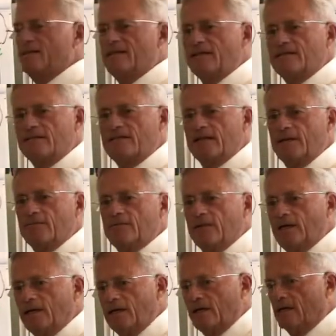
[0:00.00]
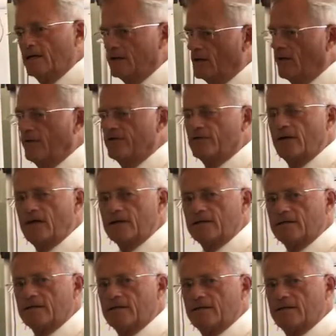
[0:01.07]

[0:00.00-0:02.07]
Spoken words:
Is that the same thing? No, it's not.